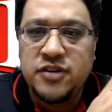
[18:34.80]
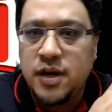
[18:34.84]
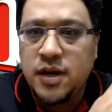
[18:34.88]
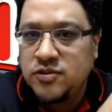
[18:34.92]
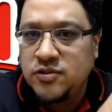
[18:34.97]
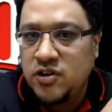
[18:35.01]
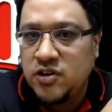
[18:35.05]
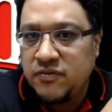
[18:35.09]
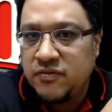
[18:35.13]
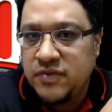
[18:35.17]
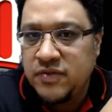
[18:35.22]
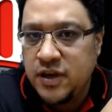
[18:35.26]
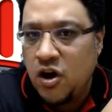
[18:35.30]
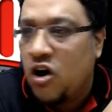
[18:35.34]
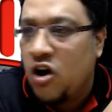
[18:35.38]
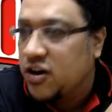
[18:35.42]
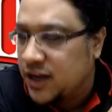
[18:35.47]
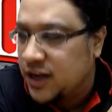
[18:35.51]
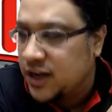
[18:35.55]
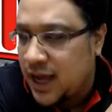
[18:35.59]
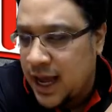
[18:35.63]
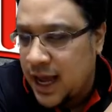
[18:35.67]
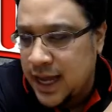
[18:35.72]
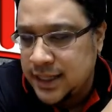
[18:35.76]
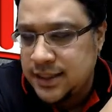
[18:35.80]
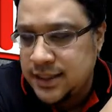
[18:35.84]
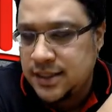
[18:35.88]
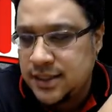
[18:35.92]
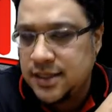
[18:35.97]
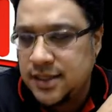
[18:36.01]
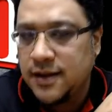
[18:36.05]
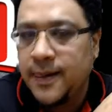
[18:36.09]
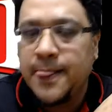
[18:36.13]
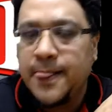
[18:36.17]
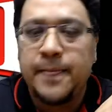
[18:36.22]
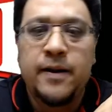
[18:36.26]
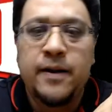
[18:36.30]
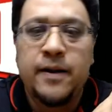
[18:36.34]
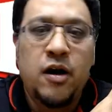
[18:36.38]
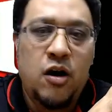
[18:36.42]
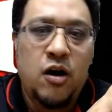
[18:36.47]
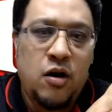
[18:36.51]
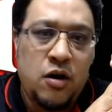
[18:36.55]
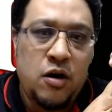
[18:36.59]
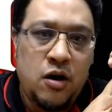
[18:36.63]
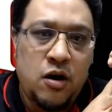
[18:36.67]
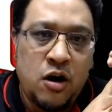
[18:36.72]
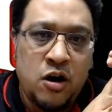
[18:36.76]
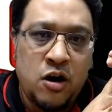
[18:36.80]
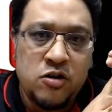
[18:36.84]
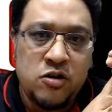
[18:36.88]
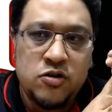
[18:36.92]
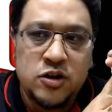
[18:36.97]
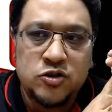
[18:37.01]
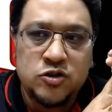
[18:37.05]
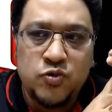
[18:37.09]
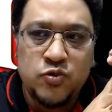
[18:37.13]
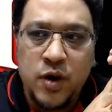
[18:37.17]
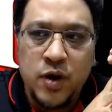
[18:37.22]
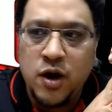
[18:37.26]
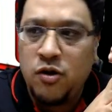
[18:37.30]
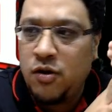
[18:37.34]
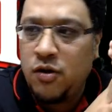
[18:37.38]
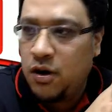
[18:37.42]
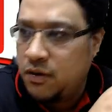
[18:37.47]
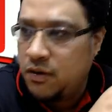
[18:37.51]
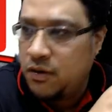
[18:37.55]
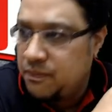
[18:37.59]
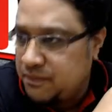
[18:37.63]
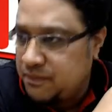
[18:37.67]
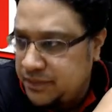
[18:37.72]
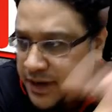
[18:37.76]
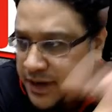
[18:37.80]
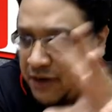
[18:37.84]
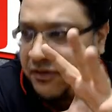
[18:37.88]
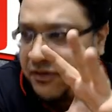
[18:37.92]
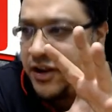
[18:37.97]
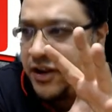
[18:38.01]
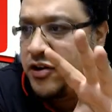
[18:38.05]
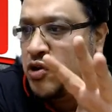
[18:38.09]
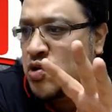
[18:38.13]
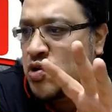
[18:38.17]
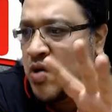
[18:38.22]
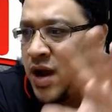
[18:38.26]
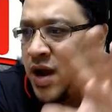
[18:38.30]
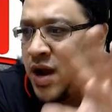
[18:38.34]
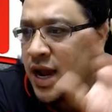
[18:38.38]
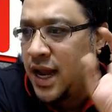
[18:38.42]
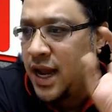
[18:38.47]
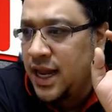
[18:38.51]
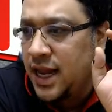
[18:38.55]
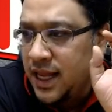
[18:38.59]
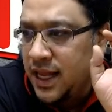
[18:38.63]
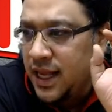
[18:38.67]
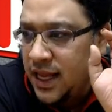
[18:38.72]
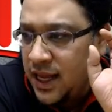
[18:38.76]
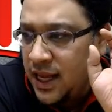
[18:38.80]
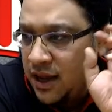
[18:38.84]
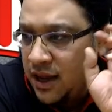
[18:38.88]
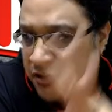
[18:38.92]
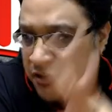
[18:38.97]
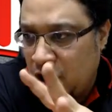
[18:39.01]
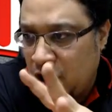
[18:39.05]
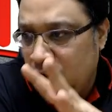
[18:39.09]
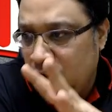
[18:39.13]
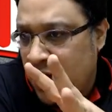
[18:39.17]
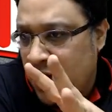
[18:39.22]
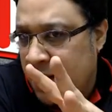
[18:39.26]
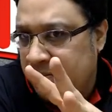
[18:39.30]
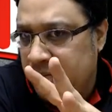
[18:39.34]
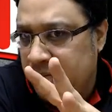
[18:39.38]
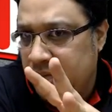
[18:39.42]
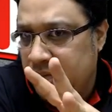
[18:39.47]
of the on cards auto as well. I'll definitely do a follow up